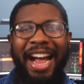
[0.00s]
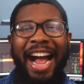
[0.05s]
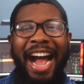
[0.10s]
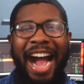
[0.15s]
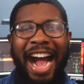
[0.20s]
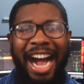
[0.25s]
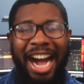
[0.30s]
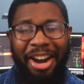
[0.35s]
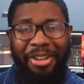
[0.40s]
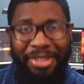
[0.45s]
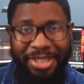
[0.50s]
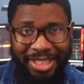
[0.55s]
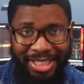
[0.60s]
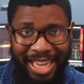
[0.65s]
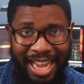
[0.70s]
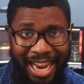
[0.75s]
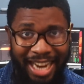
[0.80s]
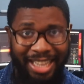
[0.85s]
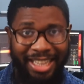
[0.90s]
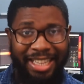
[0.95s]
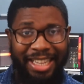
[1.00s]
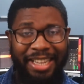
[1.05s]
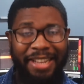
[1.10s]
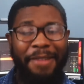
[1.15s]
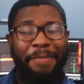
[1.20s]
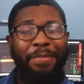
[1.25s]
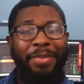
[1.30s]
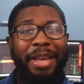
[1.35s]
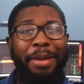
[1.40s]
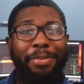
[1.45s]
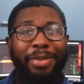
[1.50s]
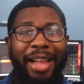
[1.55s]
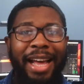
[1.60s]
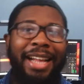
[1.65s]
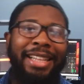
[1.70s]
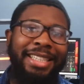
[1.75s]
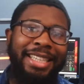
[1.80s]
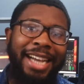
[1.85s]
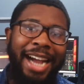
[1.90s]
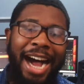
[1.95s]
how exactly they
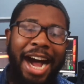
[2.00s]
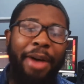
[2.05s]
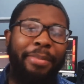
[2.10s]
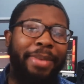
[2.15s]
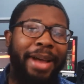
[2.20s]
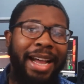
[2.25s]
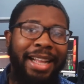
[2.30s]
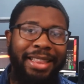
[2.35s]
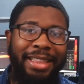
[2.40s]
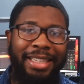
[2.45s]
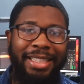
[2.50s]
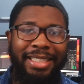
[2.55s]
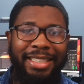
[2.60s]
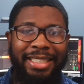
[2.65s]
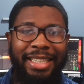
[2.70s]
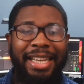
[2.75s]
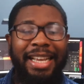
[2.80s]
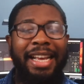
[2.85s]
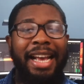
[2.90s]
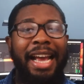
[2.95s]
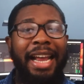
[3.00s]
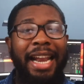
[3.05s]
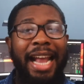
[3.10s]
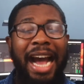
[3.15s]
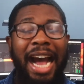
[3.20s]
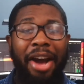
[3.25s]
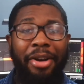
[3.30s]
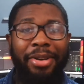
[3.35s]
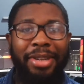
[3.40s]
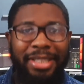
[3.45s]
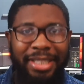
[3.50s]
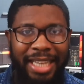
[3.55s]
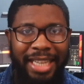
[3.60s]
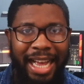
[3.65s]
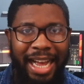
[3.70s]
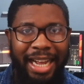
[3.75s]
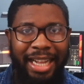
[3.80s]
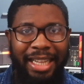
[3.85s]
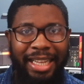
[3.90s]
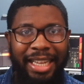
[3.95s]
plan to combat this and how
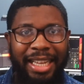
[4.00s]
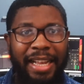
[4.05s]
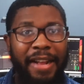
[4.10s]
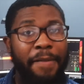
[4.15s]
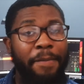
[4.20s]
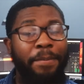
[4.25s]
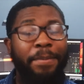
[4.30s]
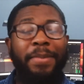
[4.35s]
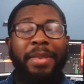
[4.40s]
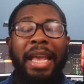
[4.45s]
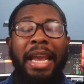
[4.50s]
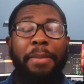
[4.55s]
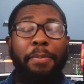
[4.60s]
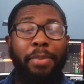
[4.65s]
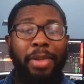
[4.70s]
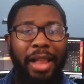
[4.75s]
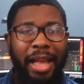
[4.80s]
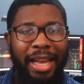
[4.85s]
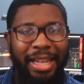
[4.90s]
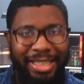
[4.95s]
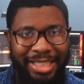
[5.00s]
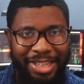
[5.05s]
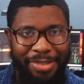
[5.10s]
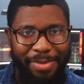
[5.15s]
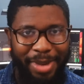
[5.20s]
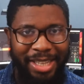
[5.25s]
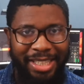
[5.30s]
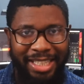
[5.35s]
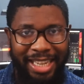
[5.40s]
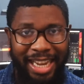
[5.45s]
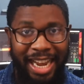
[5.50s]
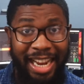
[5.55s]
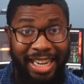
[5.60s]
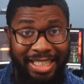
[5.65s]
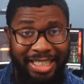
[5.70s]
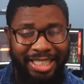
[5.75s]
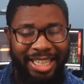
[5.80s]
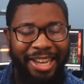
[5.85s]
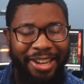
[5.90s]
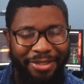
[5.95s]
exactly they plan to maintain
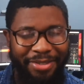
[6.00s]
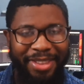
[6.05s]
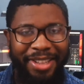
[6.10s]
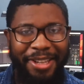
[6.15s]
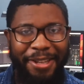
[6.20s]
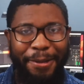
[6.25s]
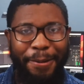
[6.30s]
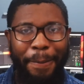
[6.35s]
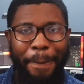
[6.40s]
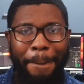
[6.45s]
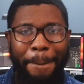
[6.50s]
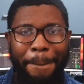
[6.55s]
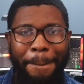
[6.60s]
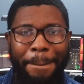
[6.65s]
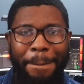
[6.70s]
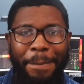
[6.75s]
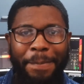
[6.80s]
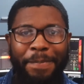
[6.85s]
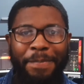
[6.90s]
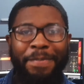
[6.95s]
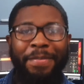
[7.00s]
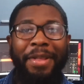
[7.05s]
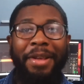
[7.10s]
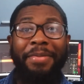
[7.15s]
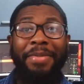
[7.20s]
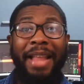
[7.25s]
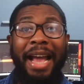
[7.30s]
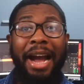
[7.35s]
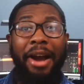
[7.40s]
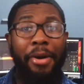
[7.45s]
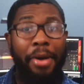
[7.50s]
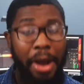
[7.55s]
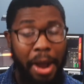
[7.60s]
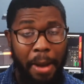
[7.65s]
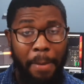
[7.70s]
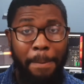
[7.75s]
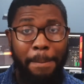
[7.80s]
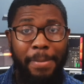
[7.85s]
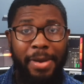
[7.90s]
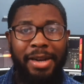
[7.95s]
safety. Now,
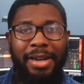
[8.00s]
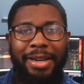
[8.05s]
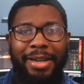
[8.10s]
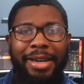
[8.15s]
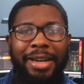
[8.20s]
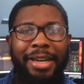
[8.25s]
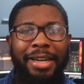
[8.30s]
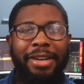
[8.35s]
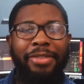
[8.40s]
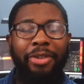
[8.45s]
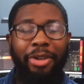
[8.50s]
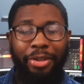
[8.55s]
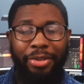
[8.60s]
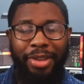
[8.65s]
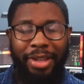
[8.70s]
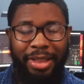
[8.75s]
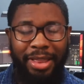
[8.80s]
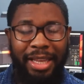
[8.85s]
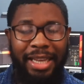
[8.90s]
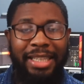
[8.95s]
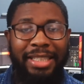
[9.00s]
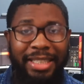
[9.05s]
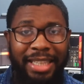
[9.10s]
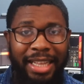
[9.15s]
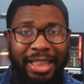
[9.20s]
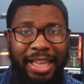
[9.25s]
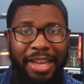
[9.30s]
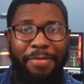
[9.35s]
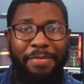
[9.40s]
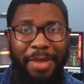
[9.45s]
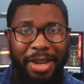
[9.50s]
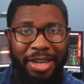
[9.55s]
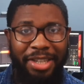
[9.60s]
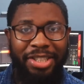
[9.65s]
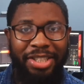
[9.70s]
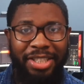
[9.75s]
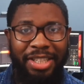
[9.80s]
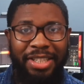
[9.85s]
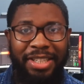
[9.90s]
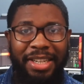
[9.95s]
among of all the things that they
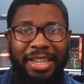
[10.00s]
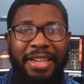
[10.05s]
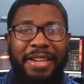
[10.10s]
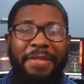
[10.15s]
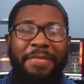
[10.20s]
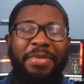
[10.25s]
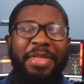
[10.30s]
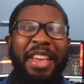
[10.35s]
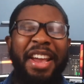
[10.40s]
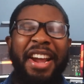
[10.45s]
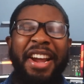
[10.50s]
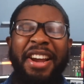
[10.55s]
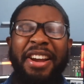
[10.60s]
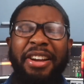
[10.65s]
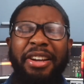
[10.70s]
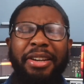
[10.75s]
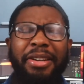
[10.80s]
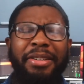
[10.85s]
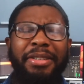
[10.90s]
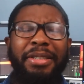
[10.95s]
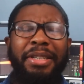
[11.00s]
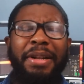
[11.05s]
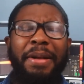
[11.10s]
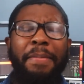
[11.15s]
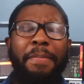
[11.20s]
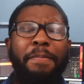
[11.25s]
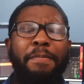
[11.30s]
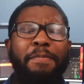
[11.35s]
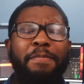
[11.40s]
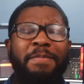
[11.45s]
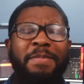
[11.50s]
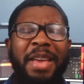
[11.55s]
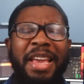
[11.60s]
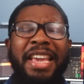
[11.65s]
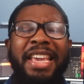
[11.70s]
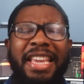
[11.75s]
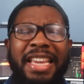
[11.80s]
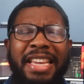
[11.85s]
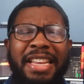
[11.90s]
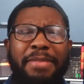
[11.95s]
mentioned, their
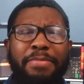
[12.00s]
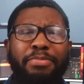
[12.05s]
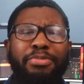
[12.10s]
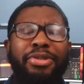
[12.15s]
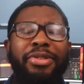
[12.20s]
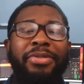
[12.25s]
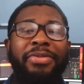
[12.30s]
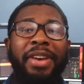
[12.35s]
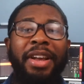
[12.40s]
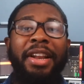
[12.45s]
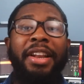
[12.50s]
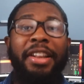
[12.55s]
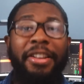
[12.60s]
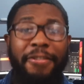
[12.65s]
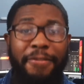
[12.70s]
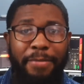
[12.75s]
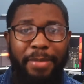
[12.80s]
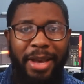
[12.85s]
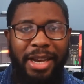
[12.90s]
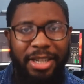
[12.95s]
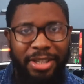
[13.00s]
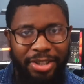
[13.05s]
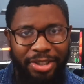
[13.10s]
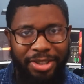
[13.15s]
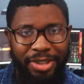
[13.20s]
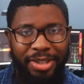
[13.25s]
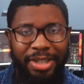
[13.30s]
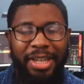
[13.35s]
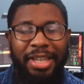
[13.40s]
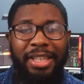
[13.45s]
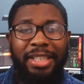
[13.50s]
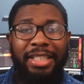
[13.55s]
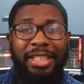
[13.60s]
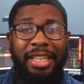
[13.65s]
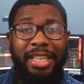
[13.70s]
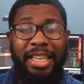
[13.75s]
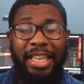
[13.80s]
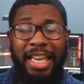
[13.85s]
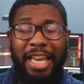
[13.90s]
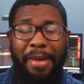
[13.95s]
main preventative measure to
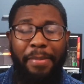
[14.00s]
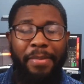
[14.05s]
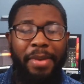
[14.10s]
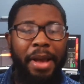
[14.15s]
keep